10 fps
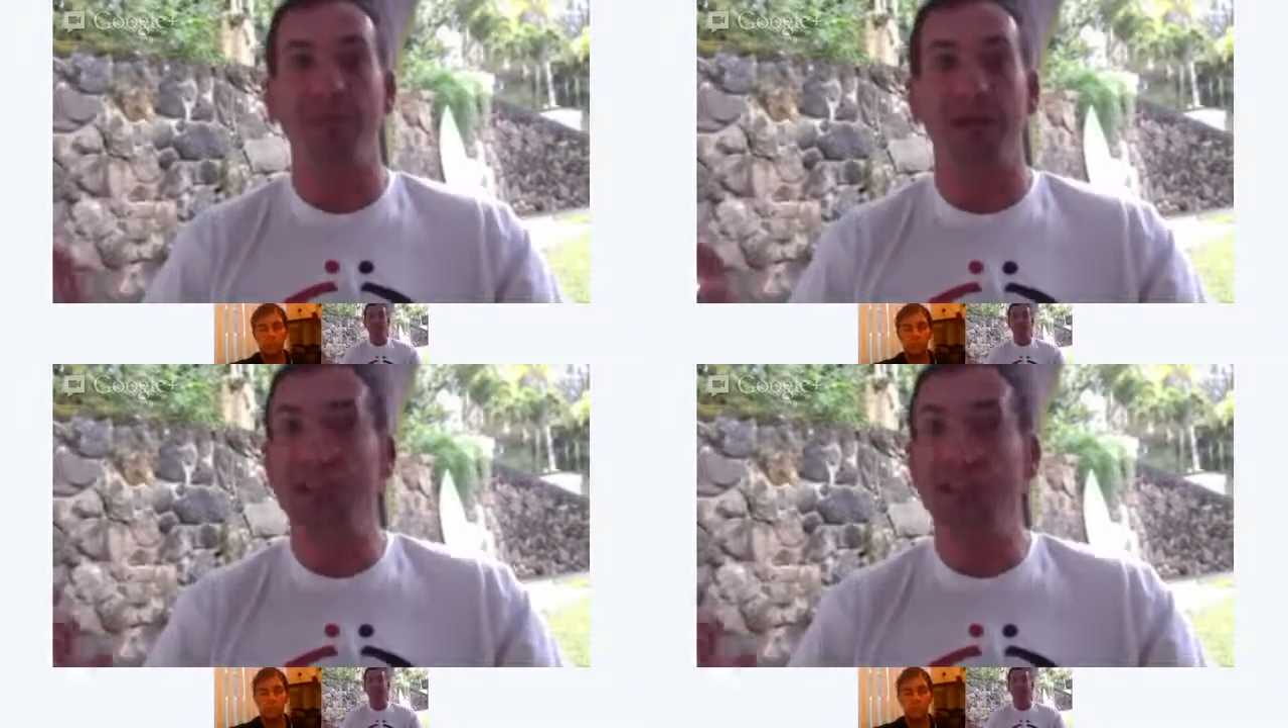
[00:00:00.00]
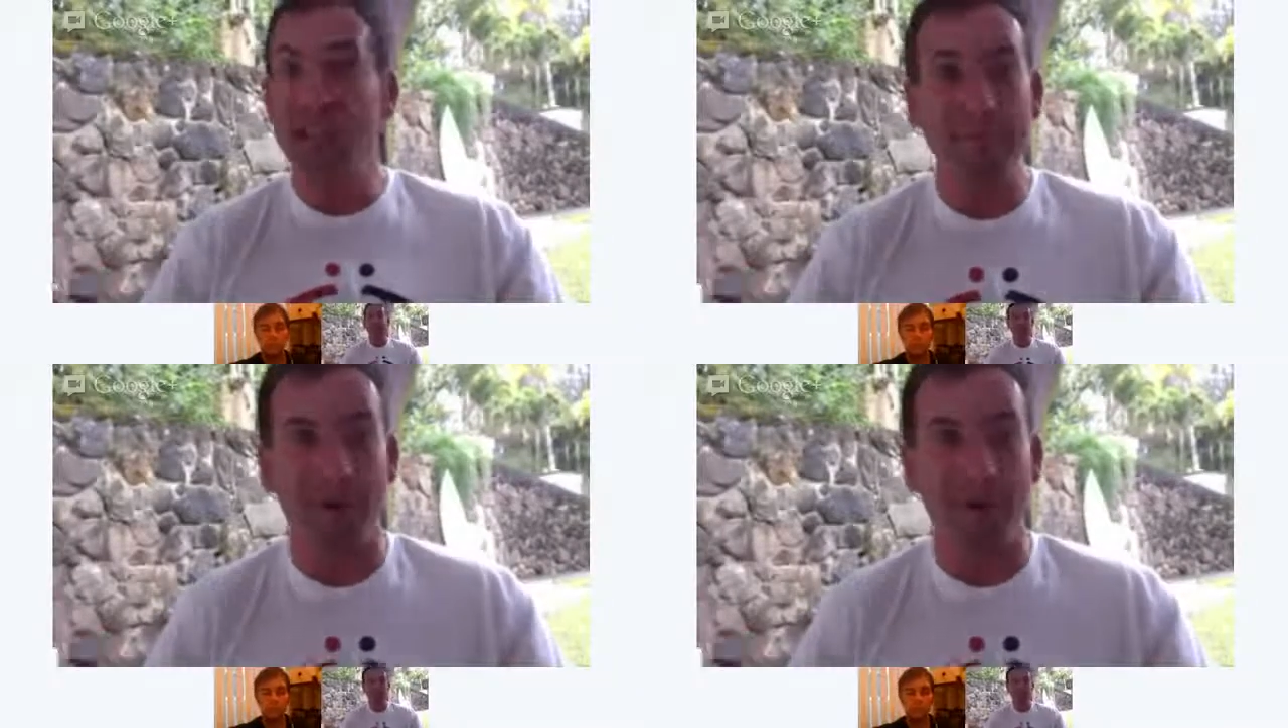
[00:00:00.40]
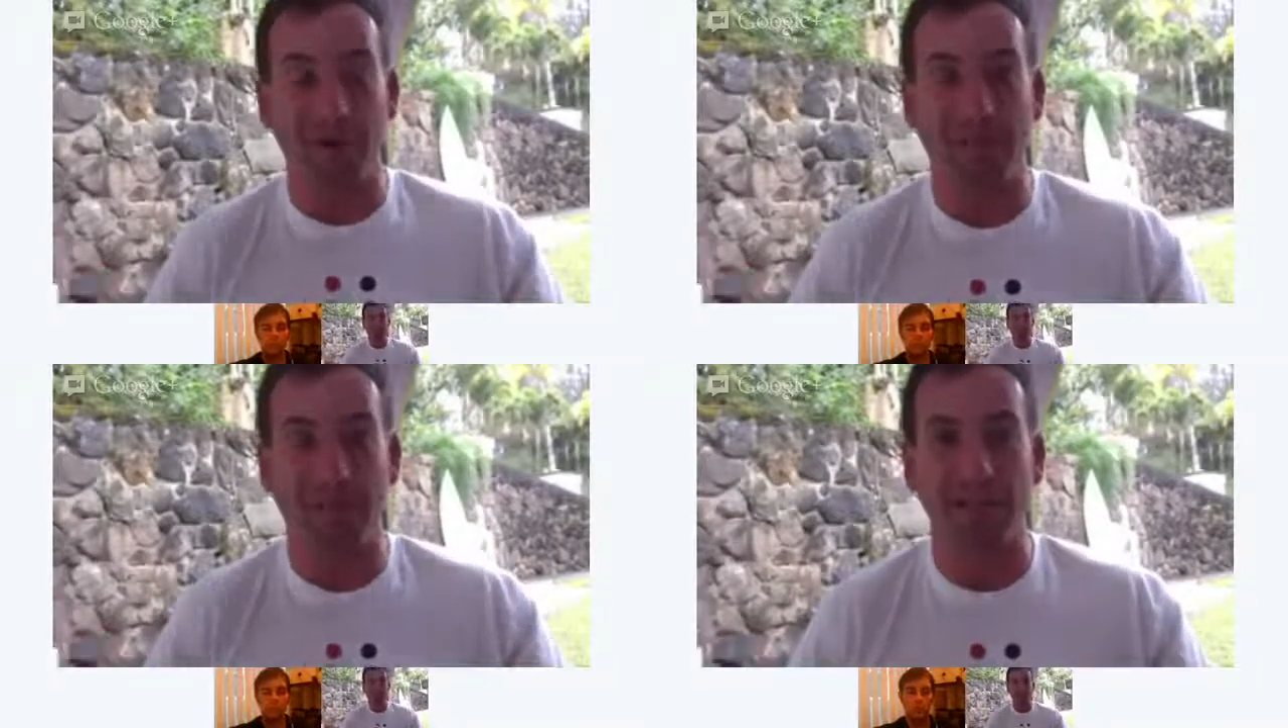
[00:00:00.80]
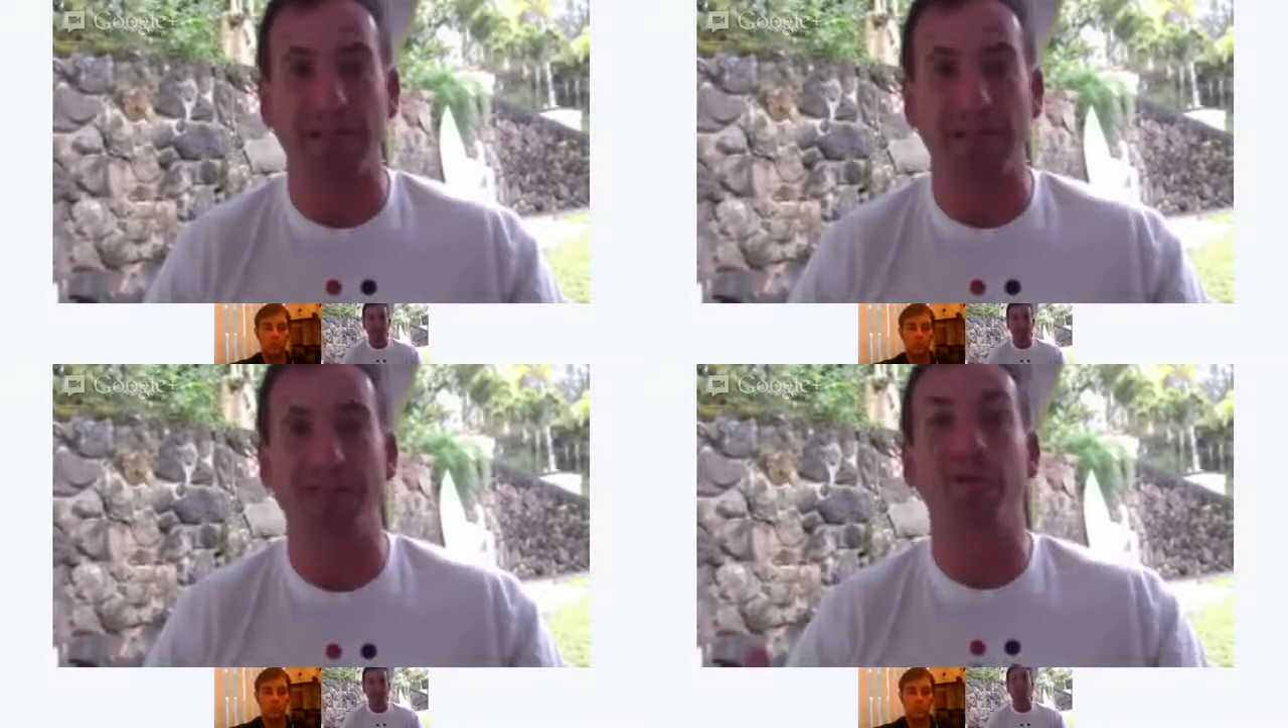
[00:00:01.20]
an email marketing
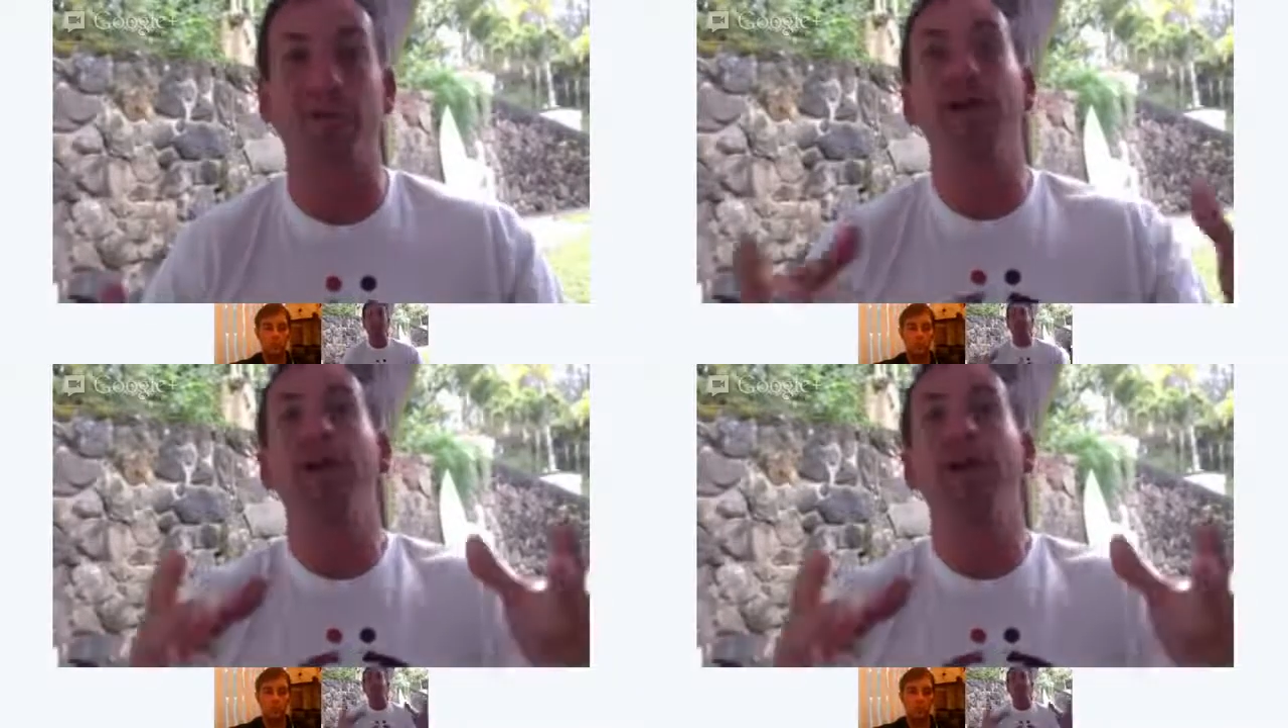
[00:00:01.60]
list or